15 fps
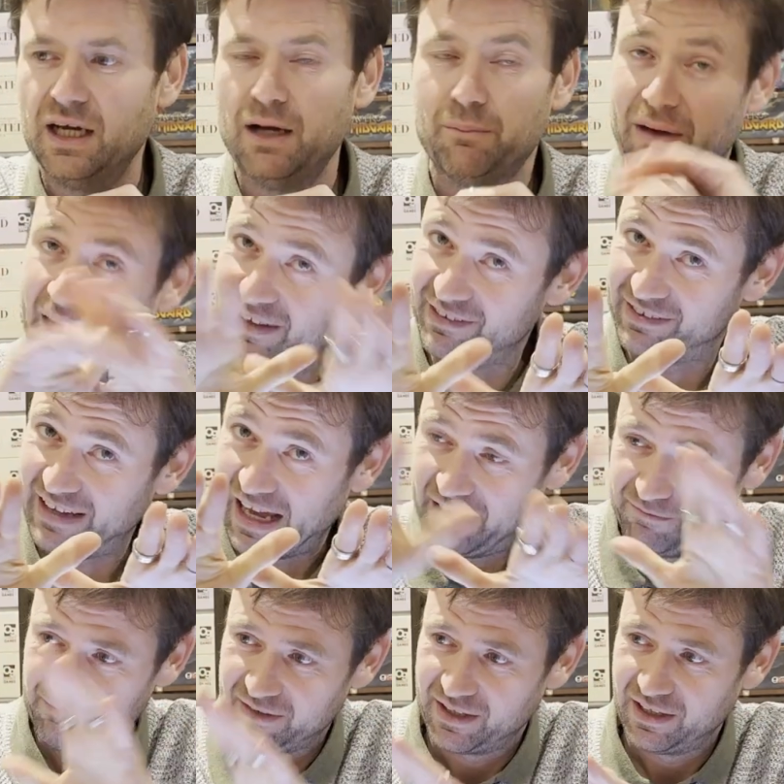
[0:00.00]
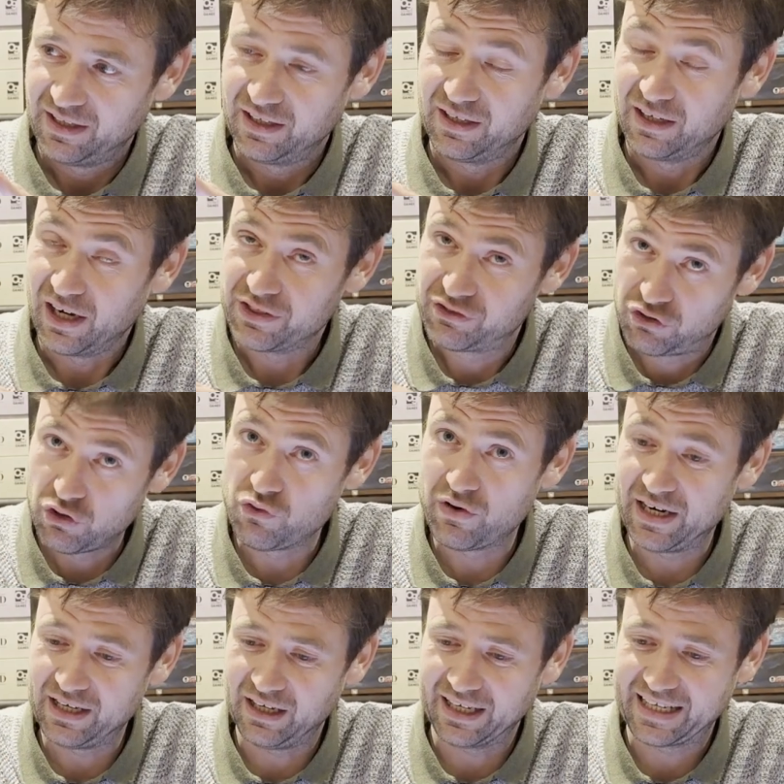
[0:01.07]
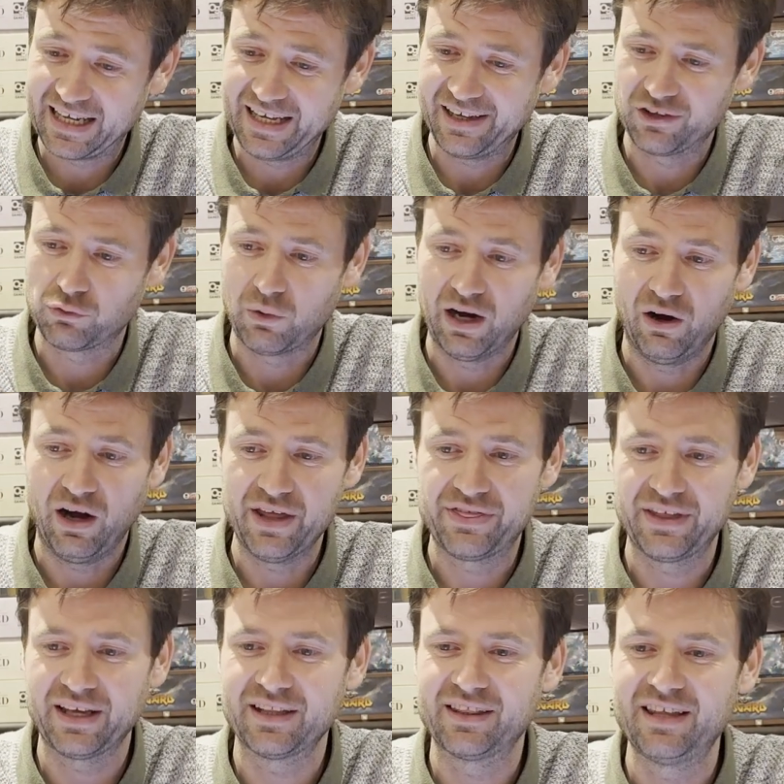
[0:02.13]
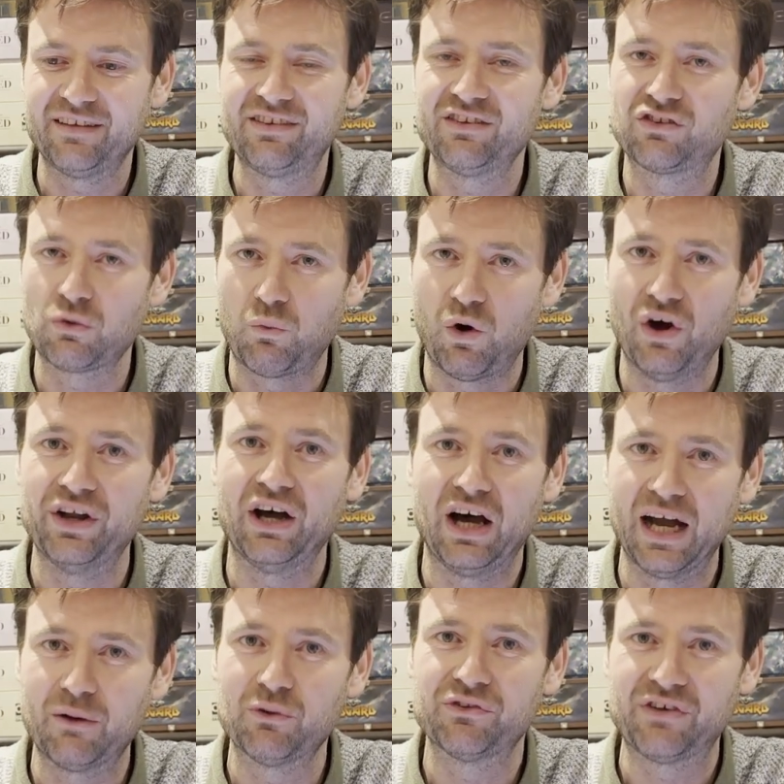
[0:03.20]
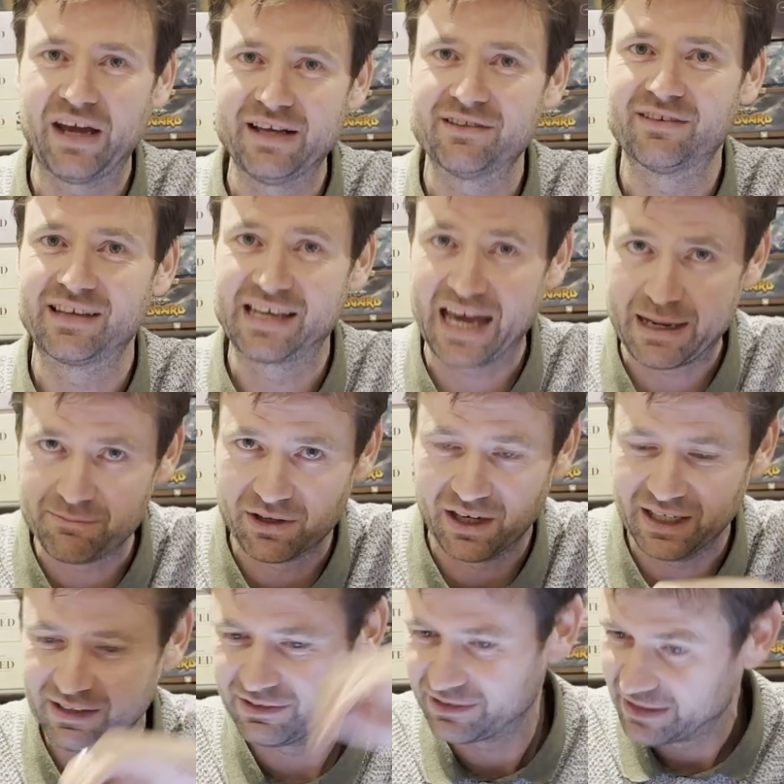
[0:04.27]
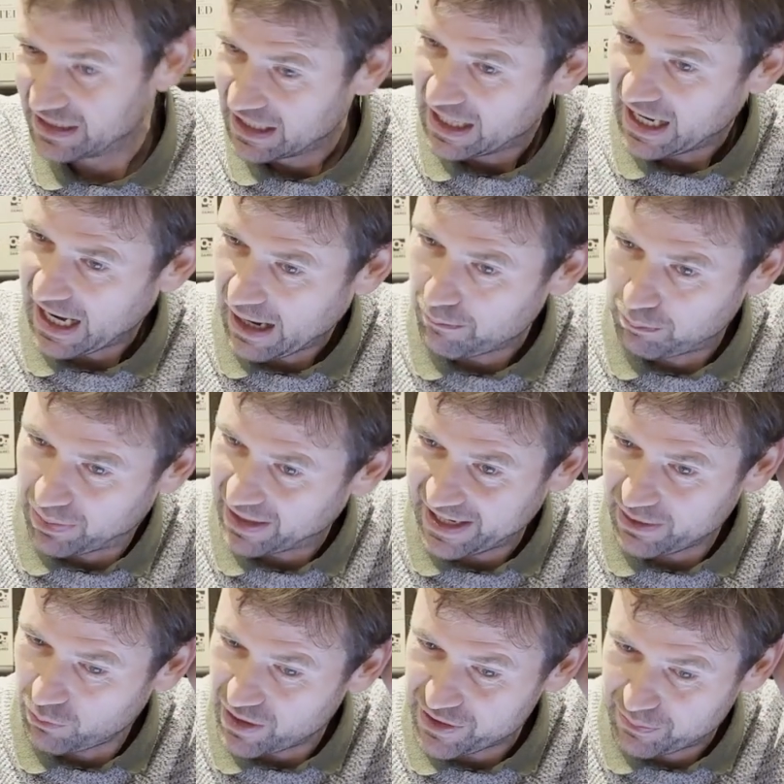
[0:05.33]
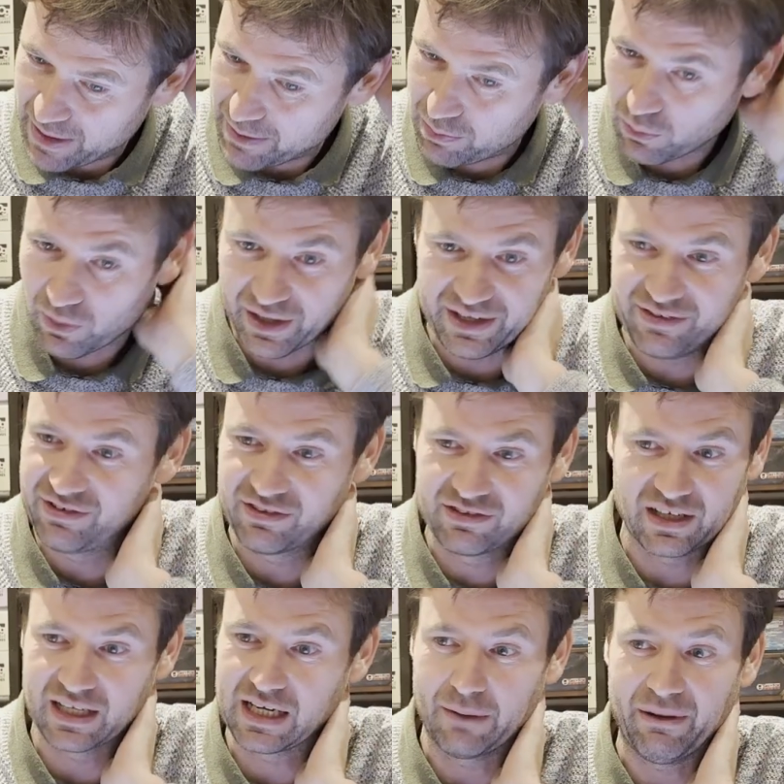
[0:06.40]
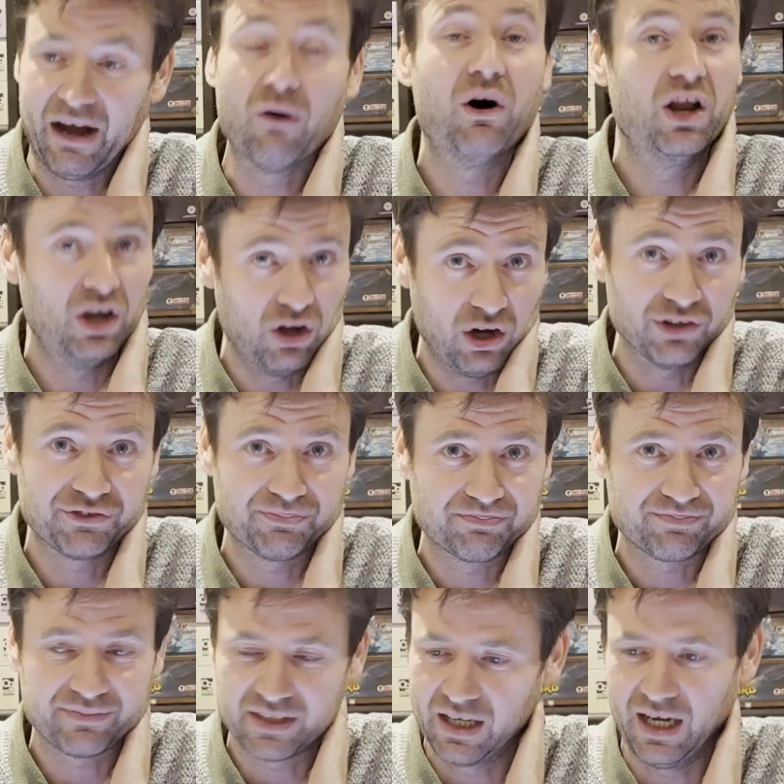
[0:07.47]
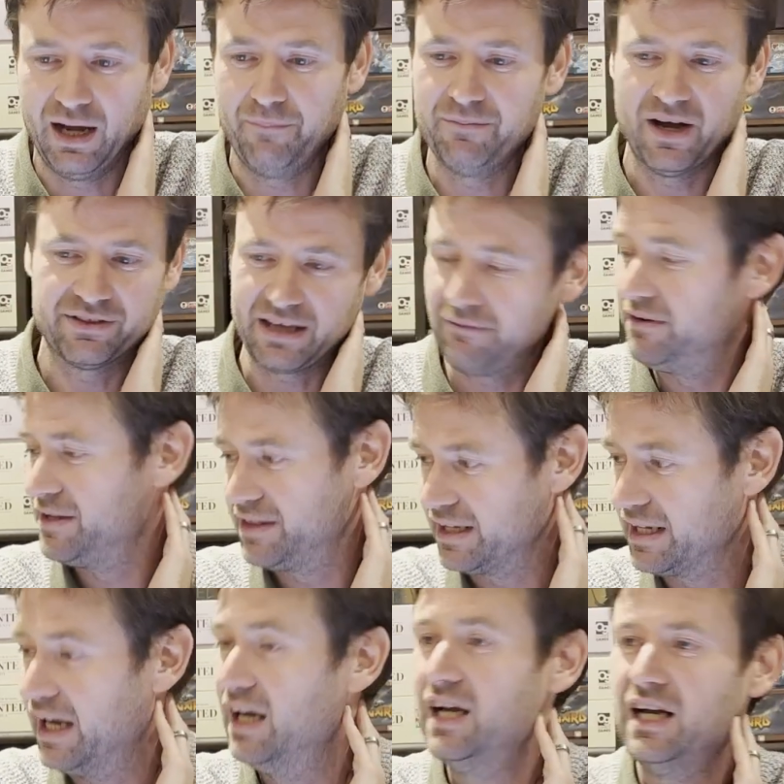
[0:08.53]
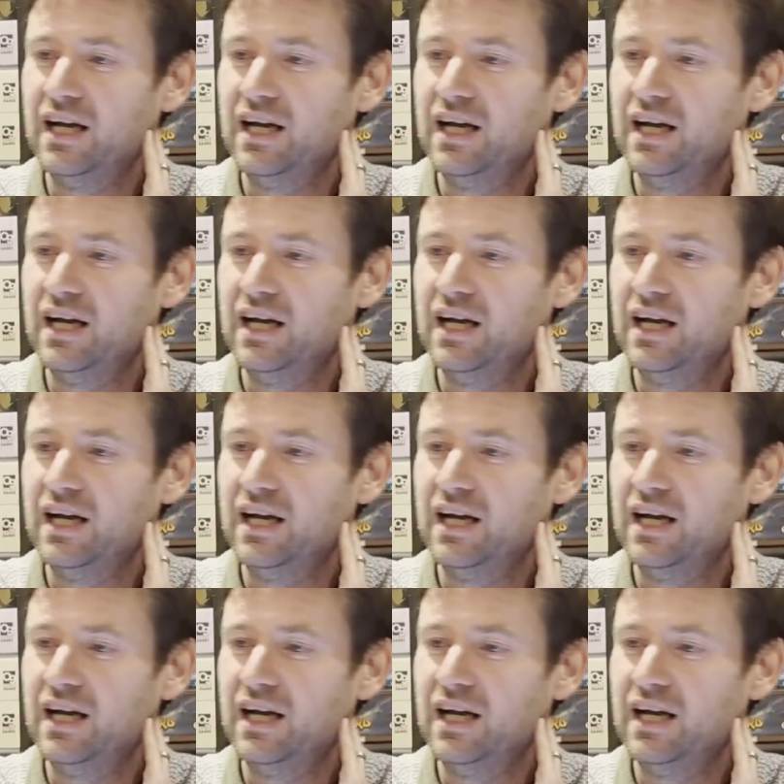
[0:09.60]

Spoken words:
But as I said, I do really like Heat as well. I think this is the one I will take to game nights and play with people, and this is going to come out a lot. I definitely think that.